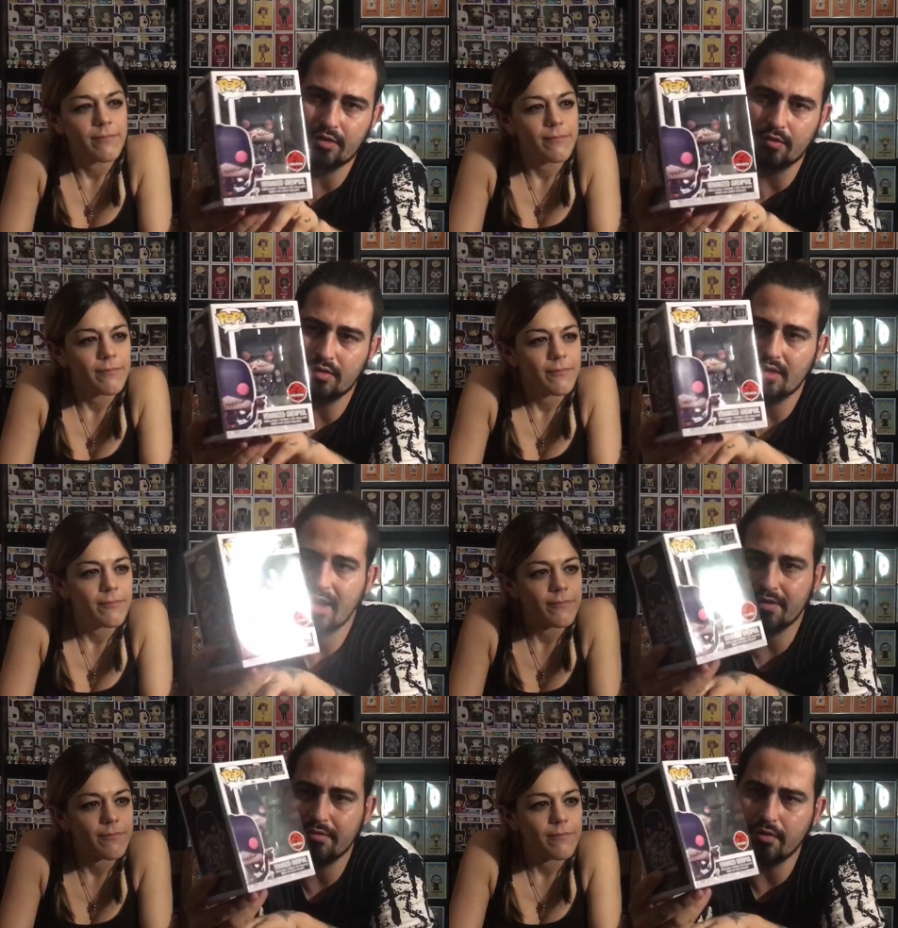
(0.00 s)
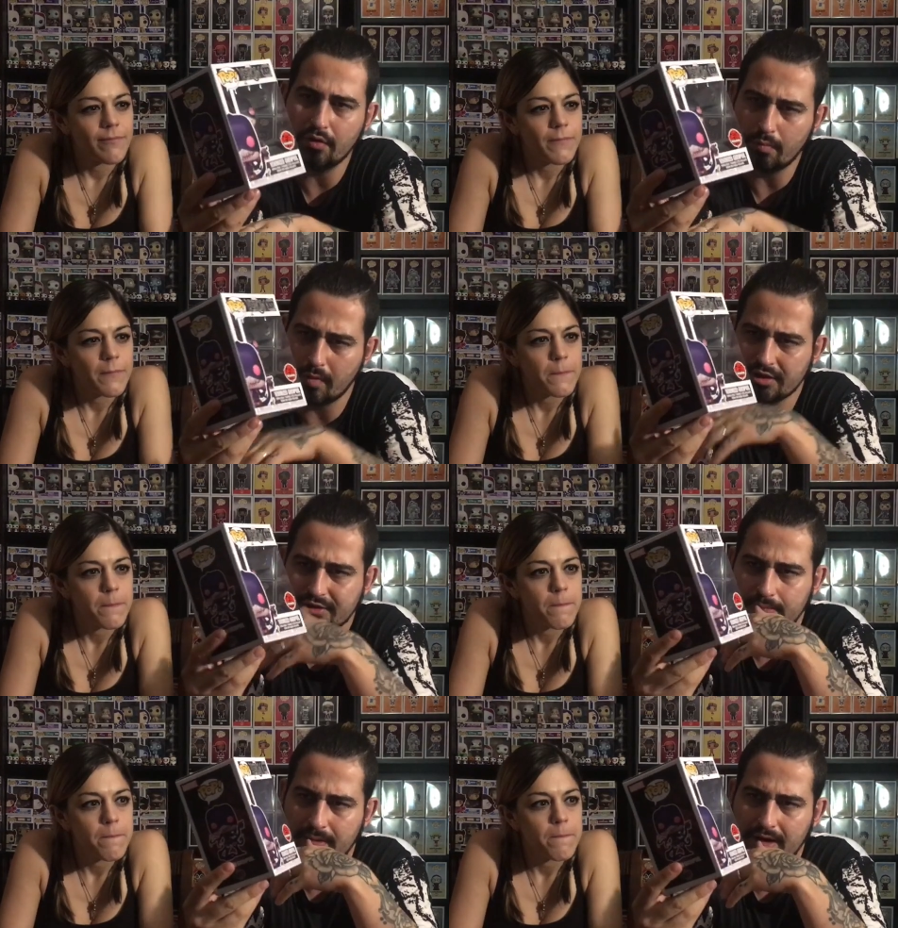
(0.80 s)
Speaker 1: cool. I don't know much
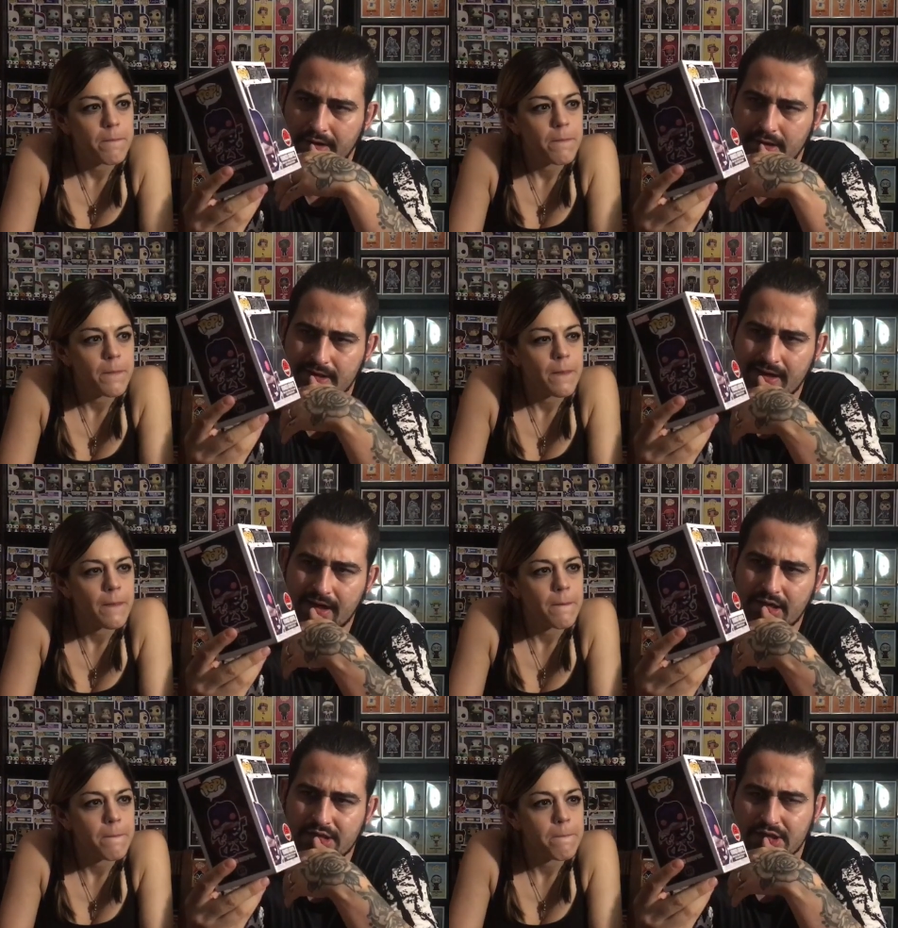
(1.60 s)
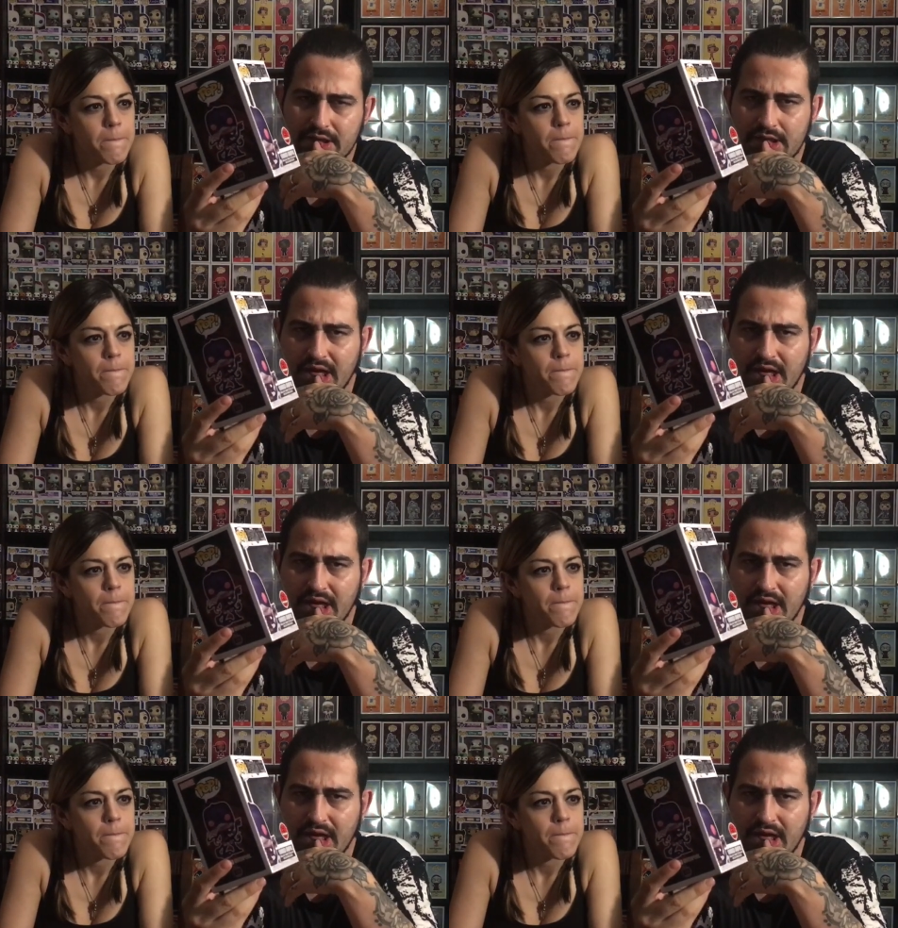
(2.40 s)
about her character.